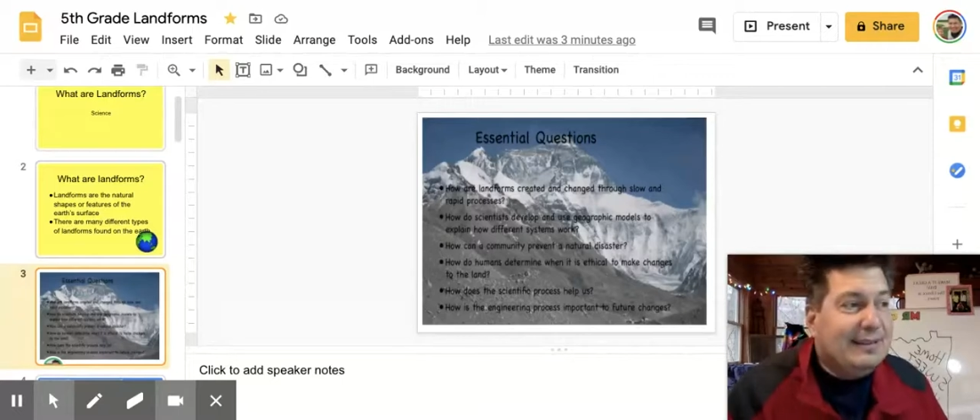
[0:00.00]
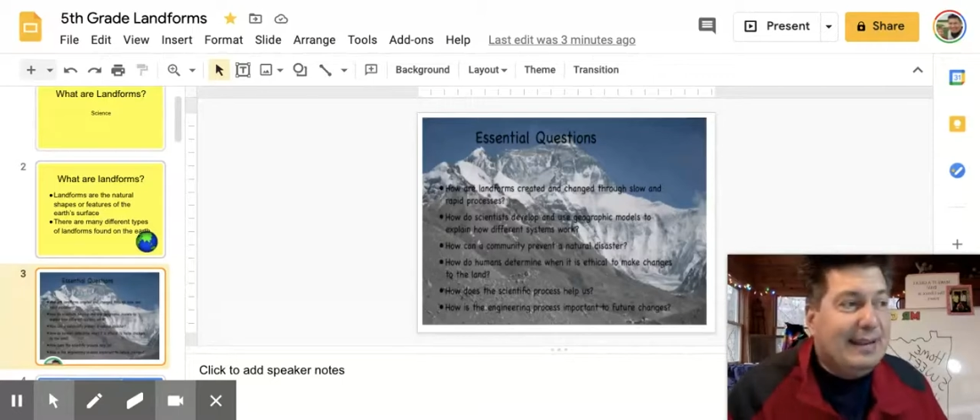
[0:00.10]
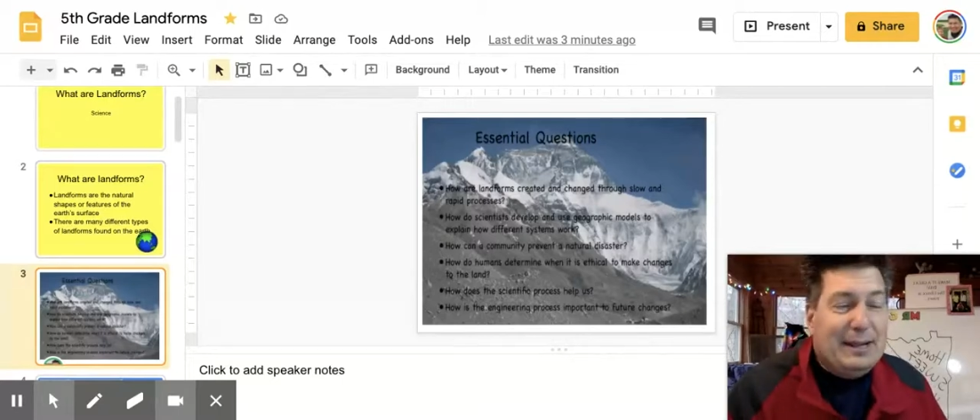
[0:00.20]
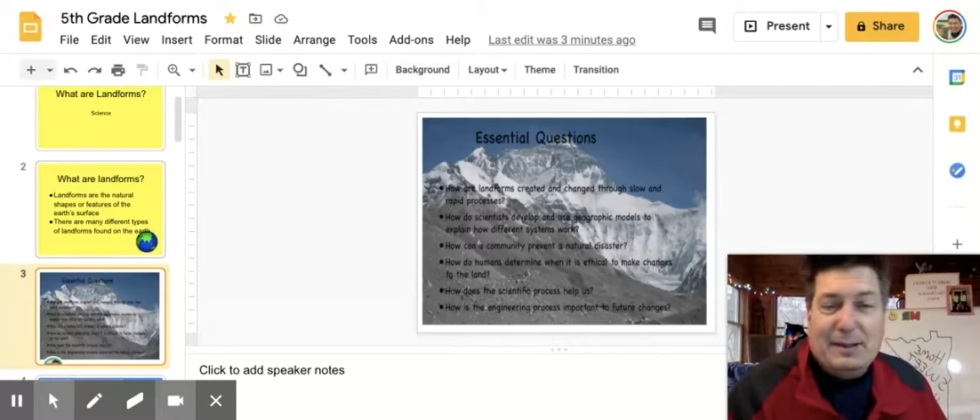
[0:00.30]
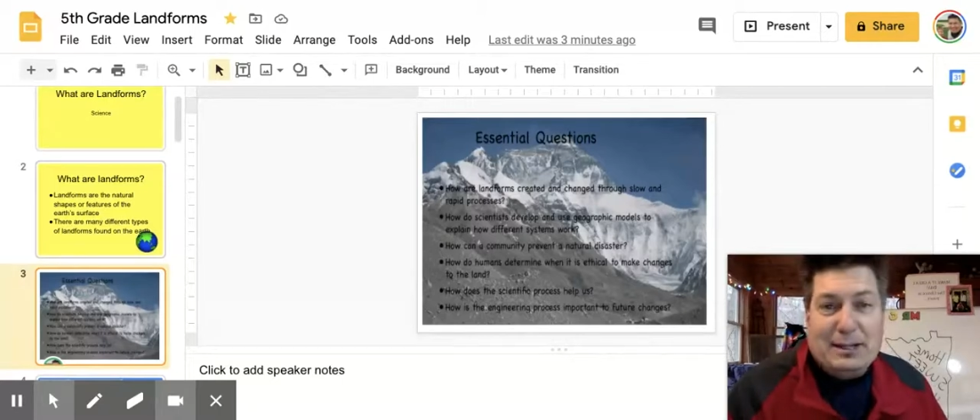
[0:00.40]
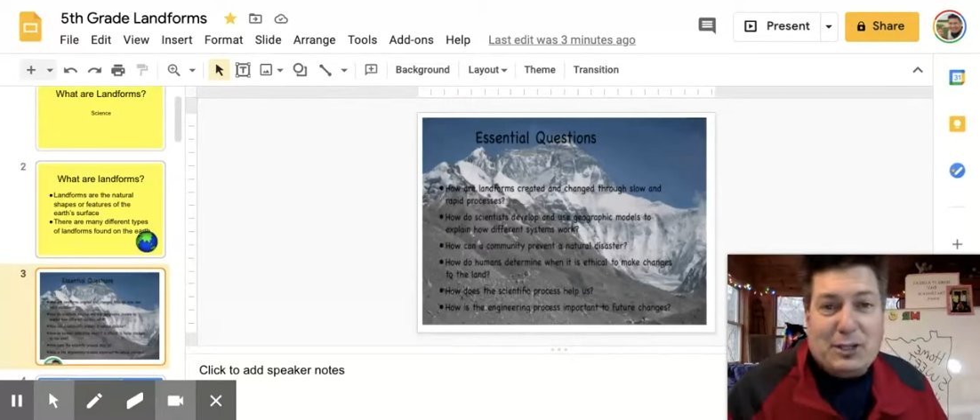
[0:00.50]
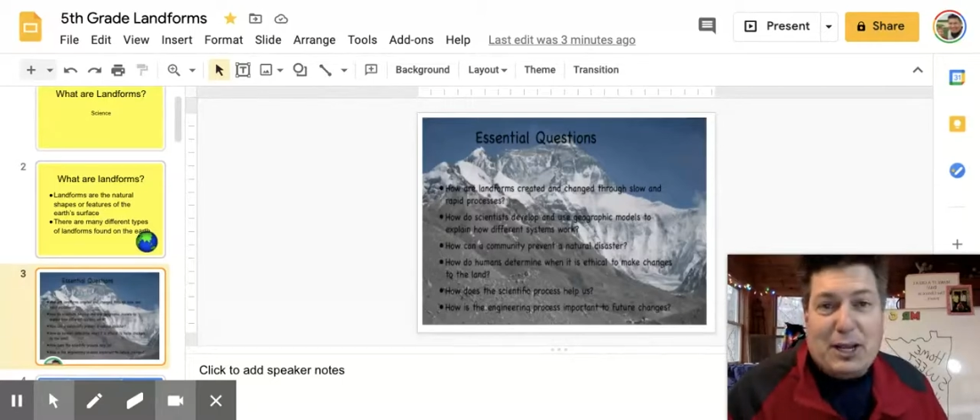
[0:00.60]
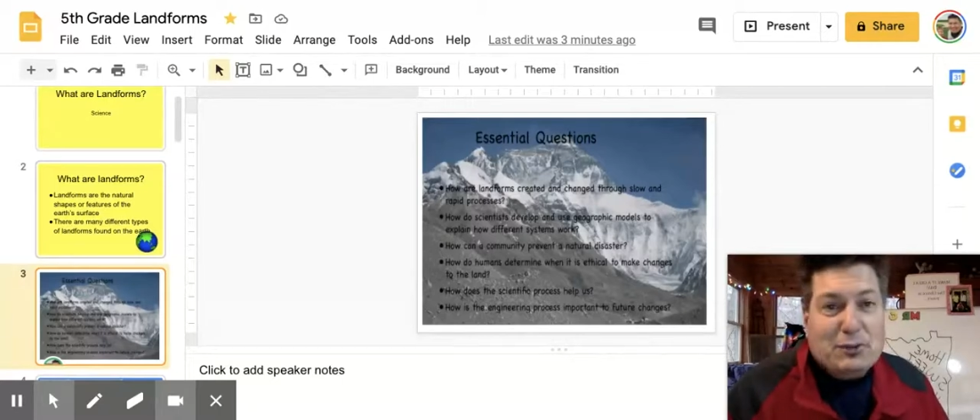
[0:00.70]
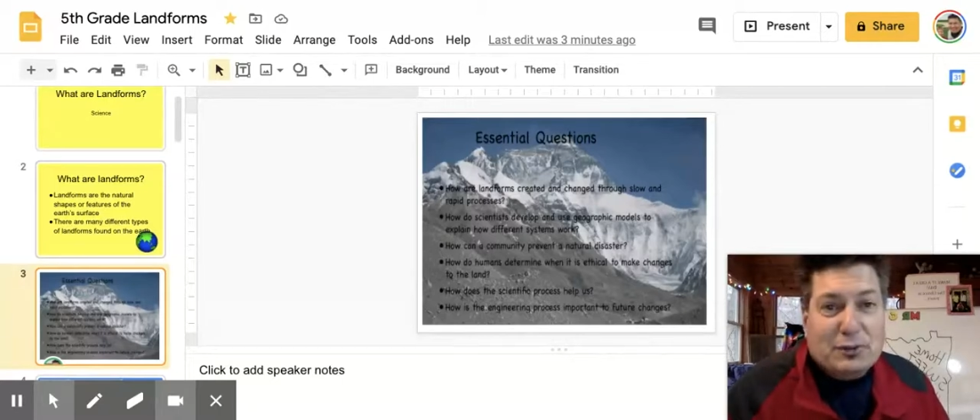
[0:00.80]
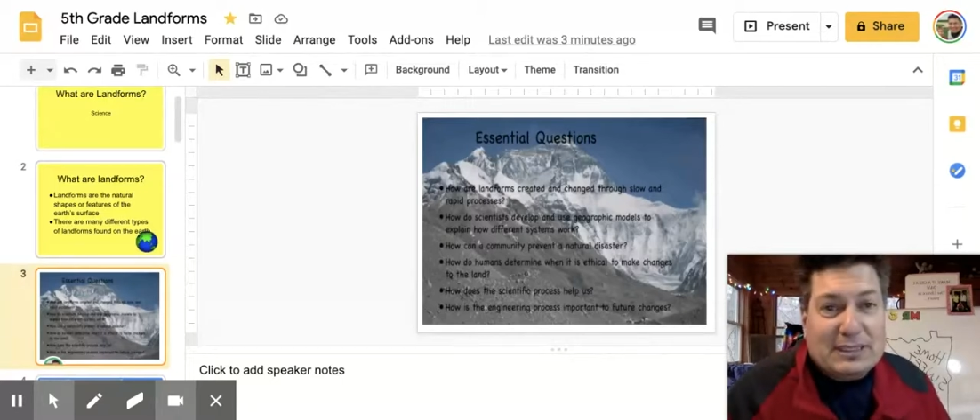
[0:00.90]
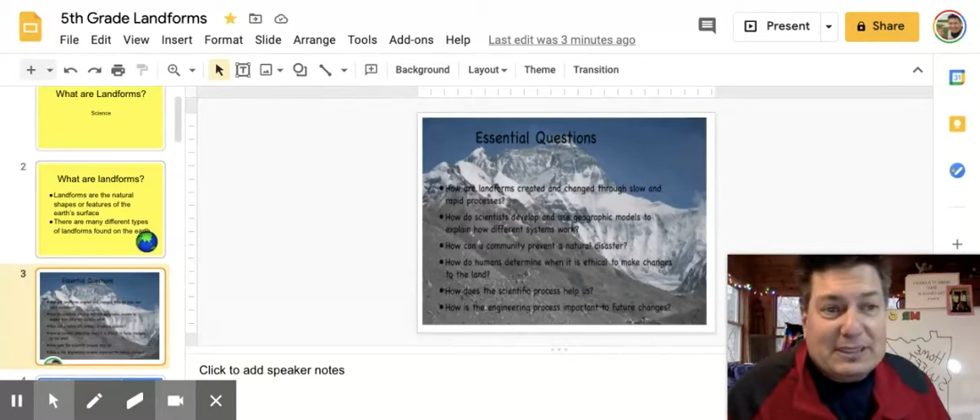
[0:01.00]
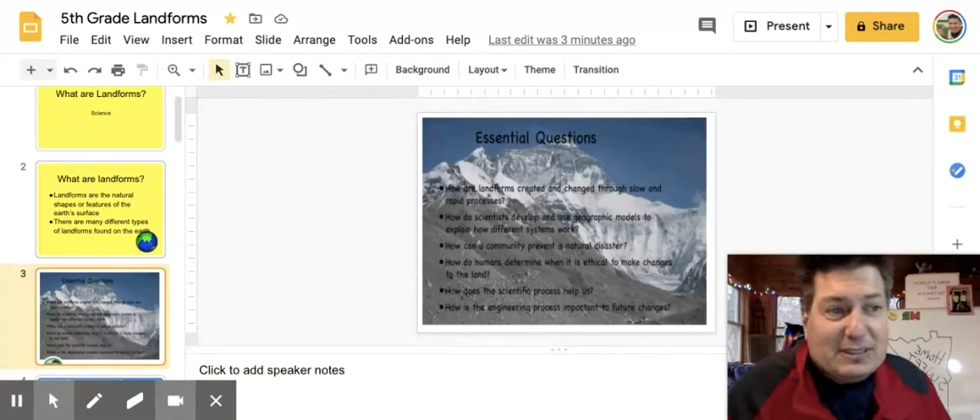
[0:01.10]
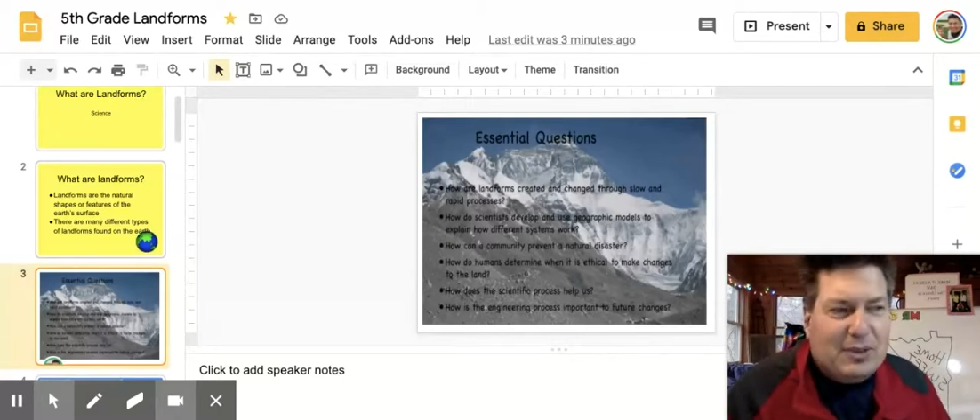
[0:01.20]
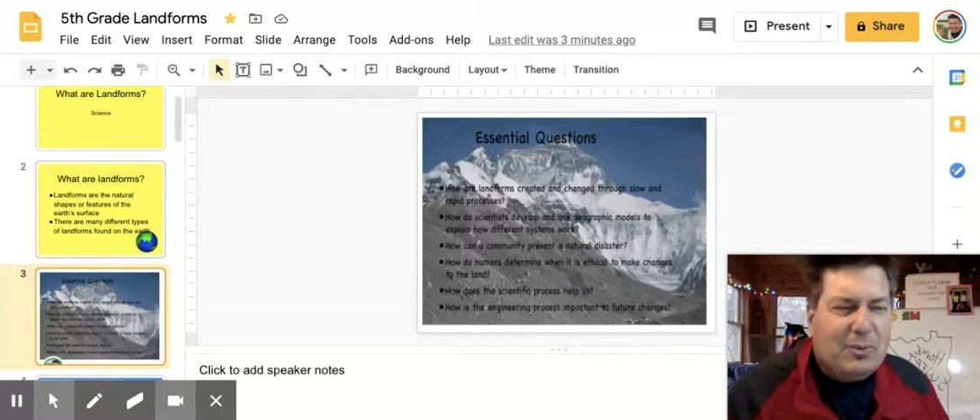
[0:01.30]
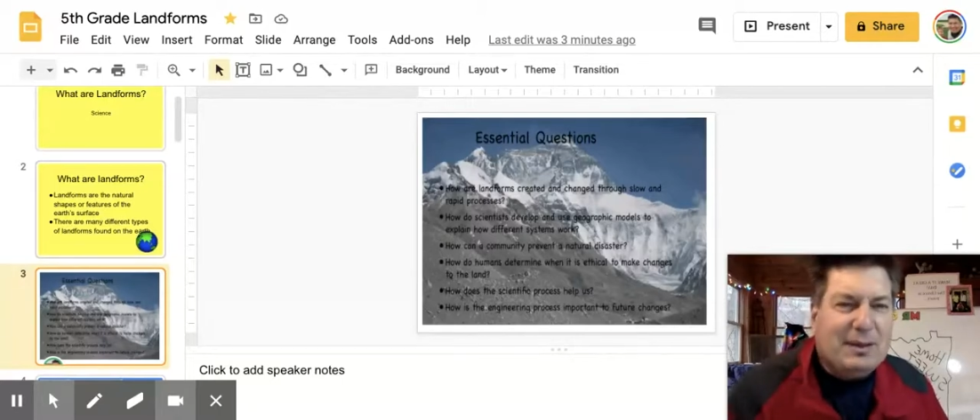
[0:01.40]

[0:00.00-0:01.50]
and they change really slow,